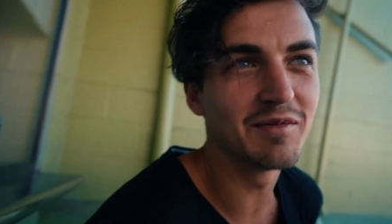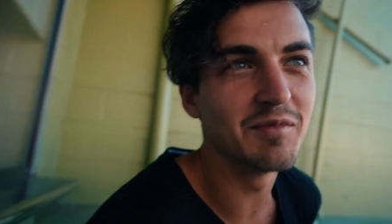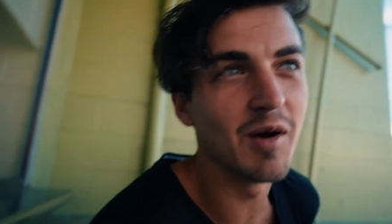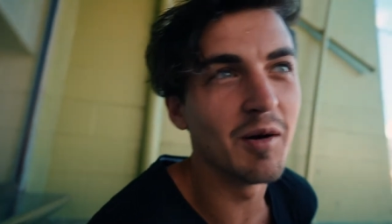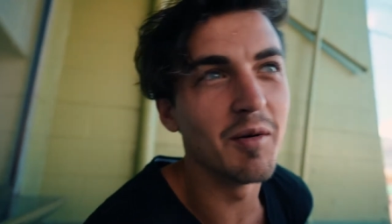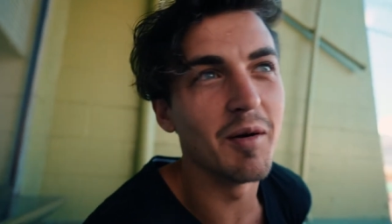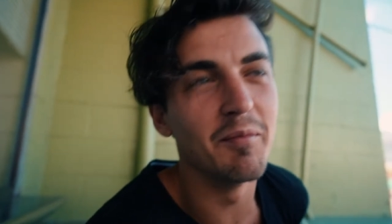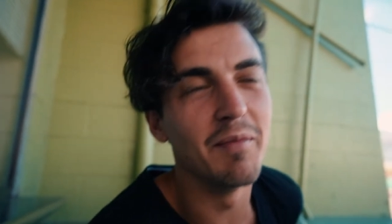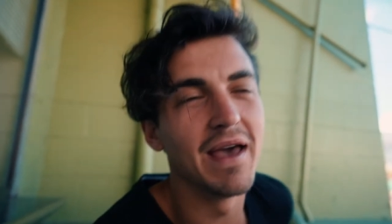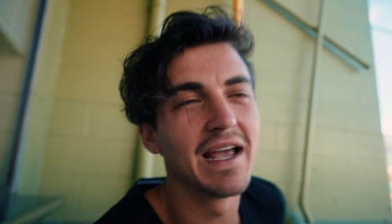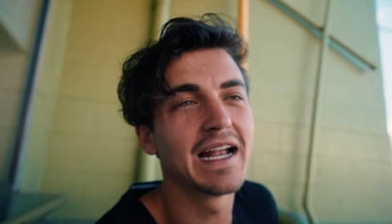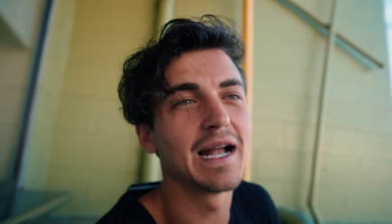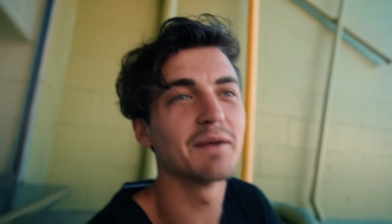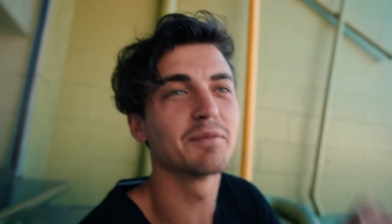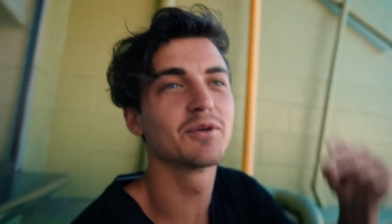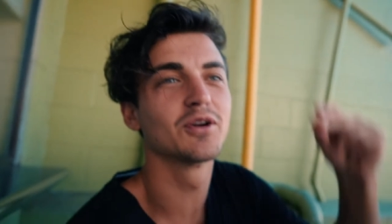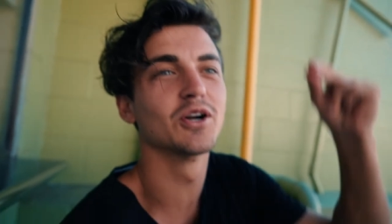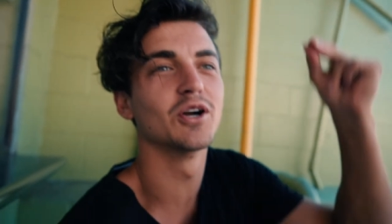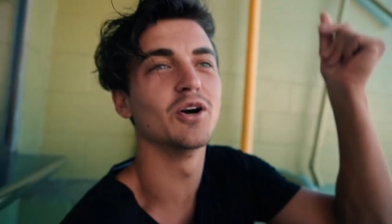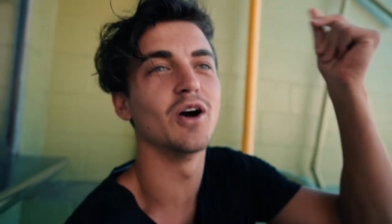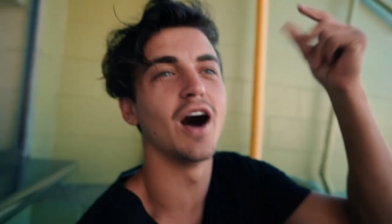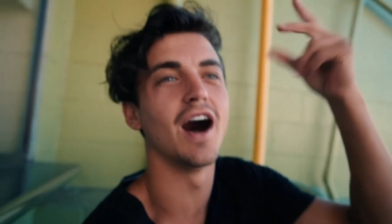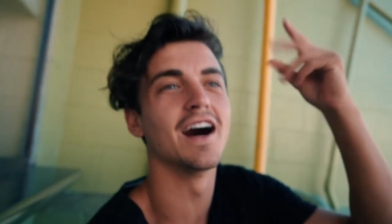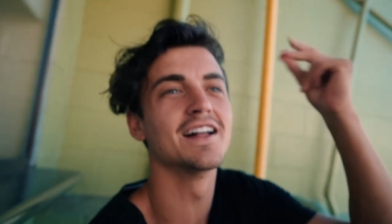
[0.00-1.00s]
you a moment. Makeup
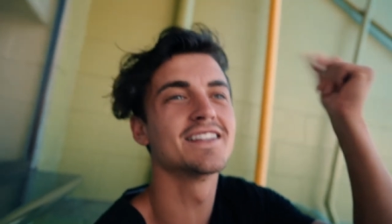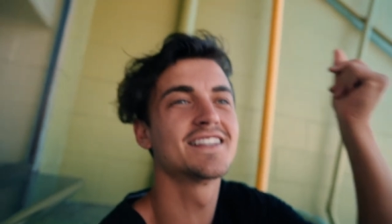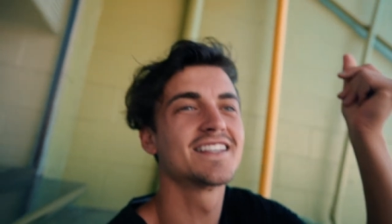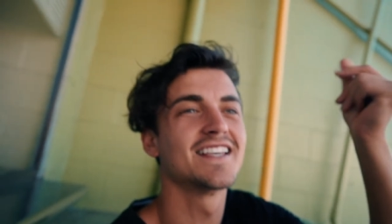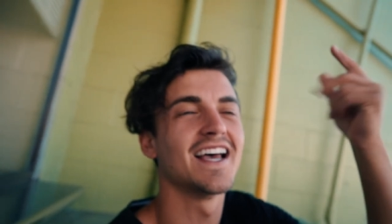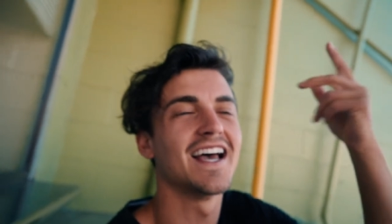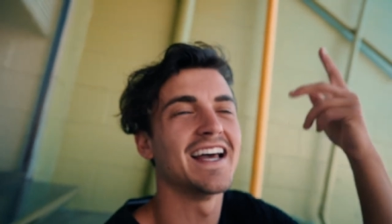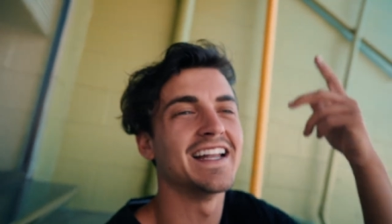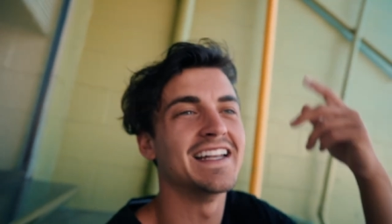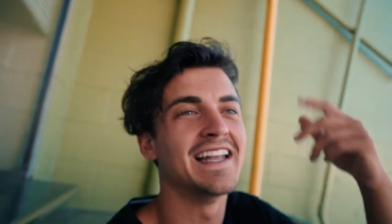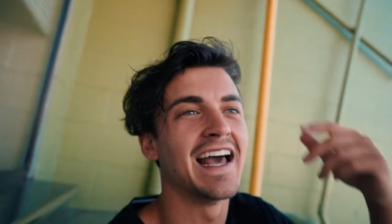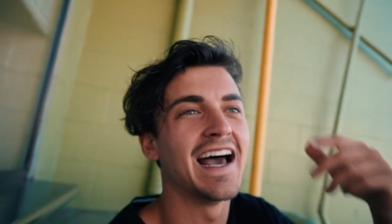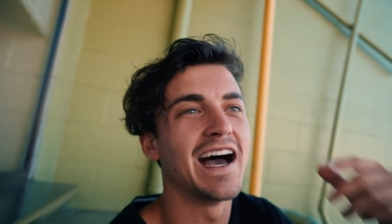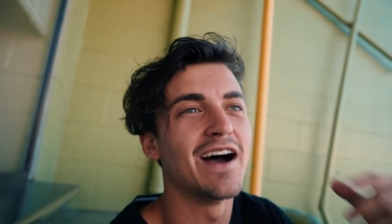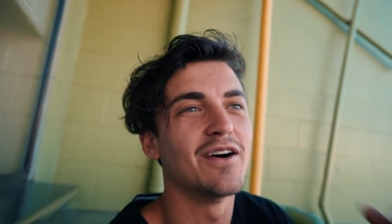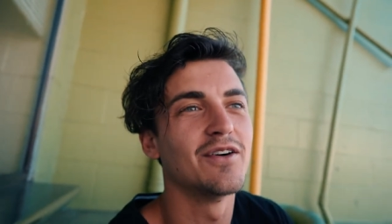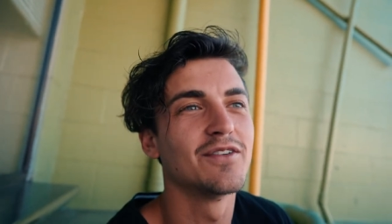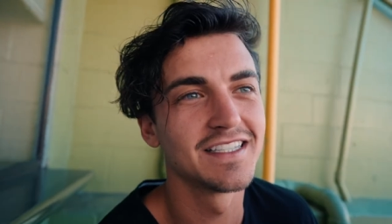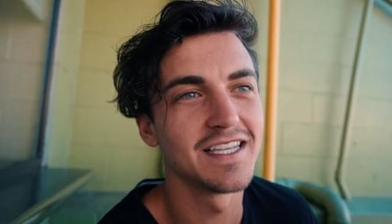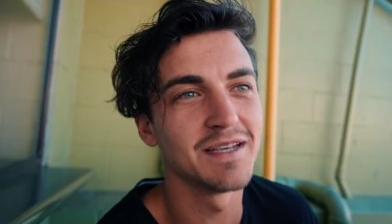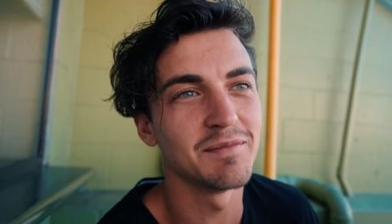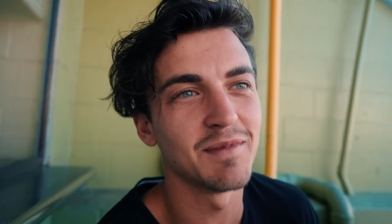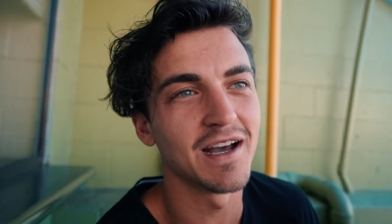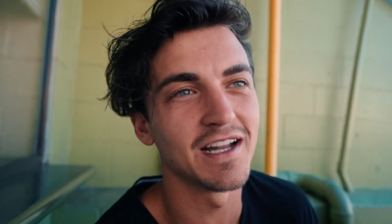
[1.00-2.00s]
crew on set now,
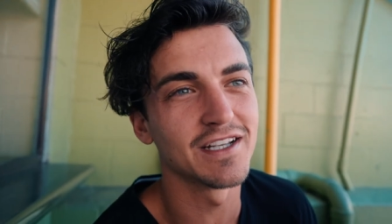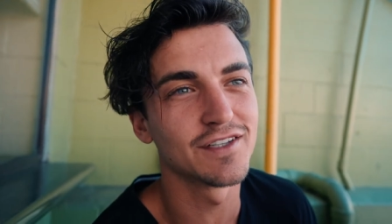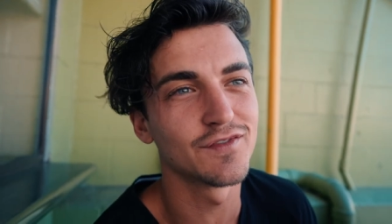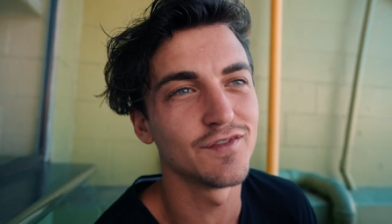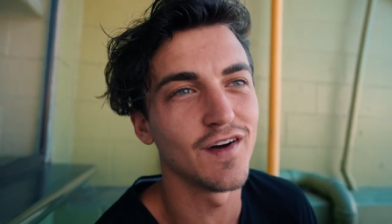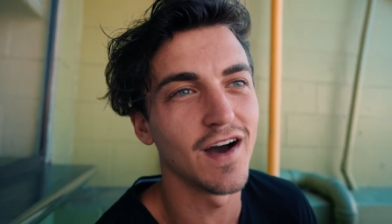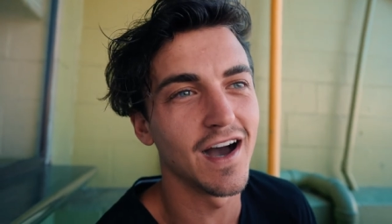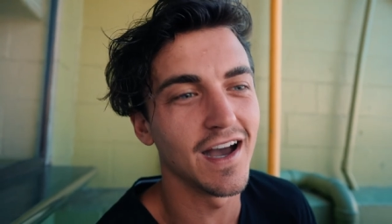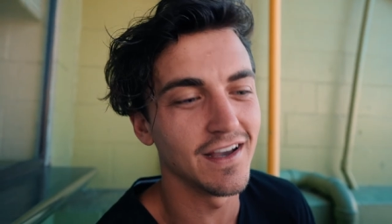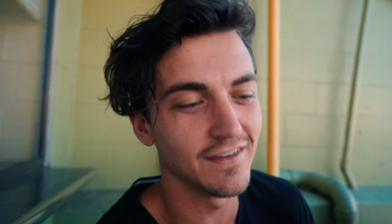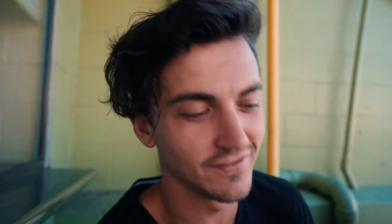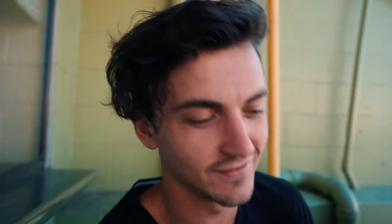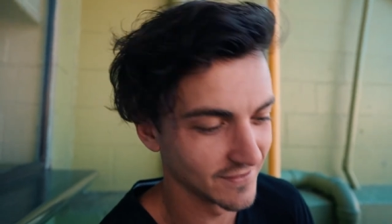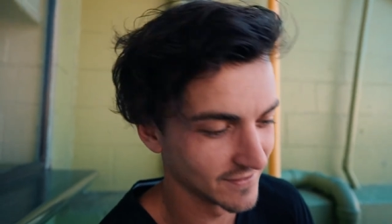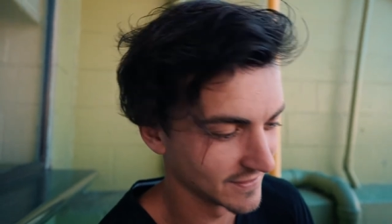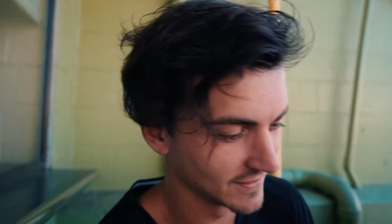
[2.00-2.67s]
T minus five.